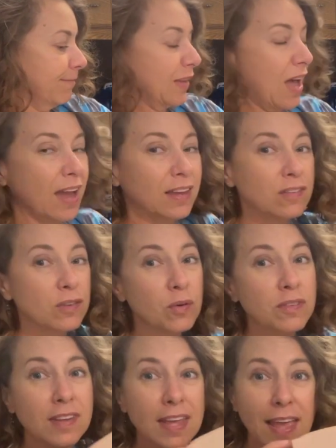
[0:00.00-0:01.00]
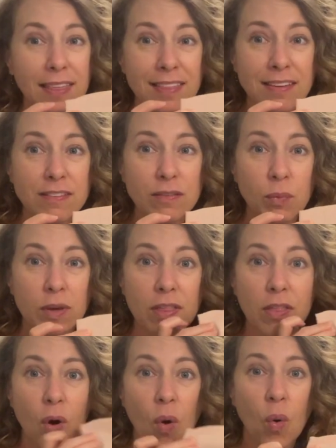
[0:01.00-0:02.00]
I associate this
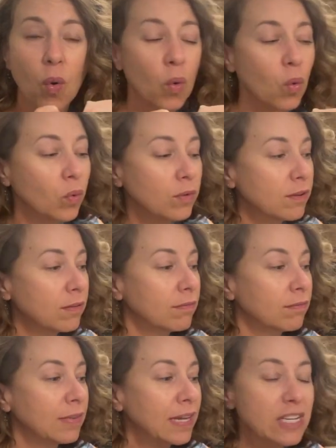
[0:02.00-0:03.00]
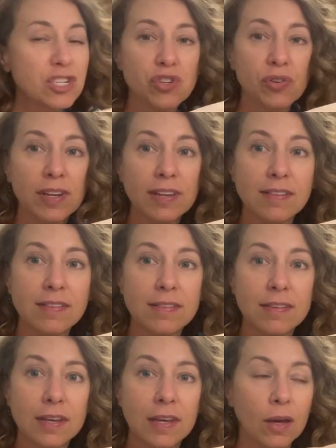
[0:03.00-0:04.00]
with old
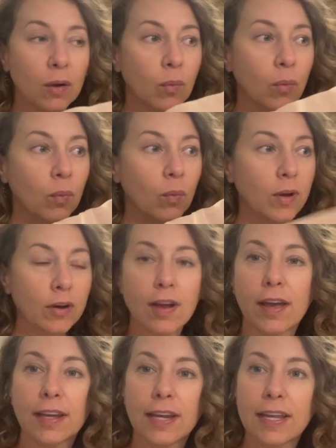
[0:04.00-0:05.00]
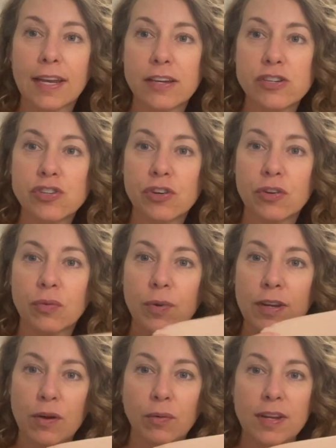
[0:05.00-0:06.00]
injuries. We are not gonna get injured.
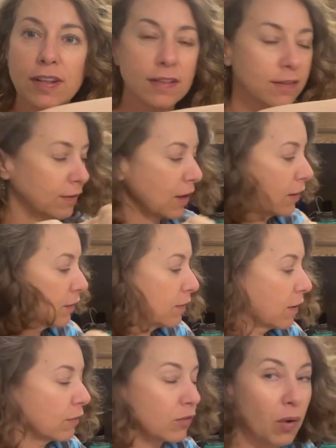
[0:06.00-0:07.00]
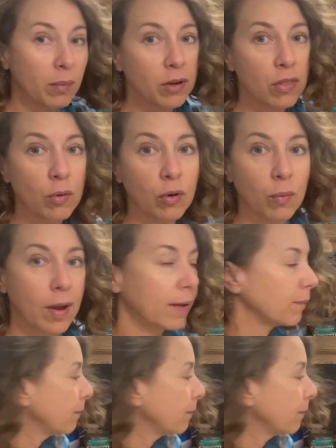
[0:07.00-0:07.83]
We don't need this kind of stuff, so I'm gonna throw it away.